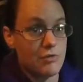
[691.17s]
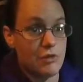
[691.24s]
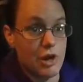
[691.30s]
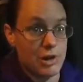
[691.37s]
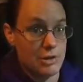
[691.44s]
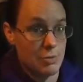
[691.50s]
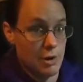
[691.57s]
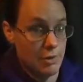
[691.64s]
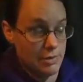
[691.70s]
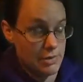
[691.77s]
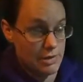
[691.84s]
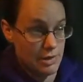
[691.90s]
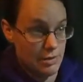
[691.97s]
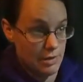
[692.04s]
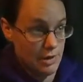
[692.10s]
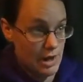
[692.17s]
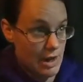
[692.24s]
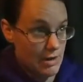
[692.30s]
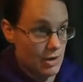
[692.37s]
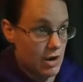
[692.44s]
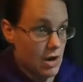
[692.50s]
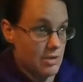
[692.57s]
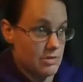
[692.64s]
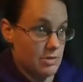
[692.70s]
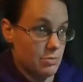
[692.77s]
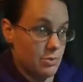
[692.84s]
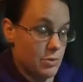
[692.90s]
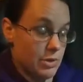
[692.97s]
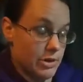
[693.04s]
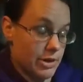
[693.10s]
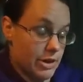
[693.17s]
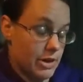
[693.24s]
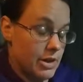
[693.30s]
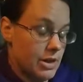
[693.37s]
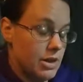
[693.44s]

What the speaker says: Freight's probably slowing down across the border.